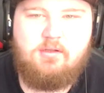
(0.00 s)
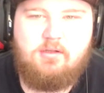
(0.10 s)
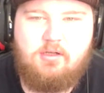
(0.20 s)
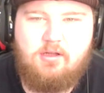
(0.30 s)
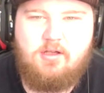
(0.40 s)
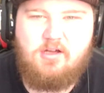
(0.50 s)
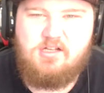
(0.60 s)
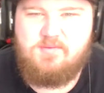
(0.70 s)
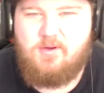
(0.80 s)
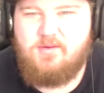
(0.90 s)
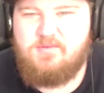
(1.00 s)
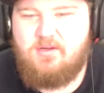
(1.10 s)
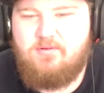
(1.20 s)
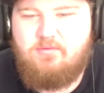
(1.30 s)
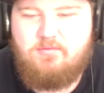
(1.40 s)
Hello guys, my name's
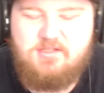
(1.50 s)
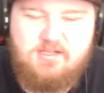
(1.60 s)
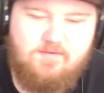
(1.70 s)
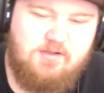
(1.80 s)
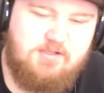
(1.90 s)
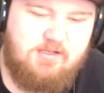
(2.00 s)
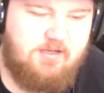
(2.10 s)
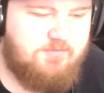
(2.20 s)
Iron117 and today I'm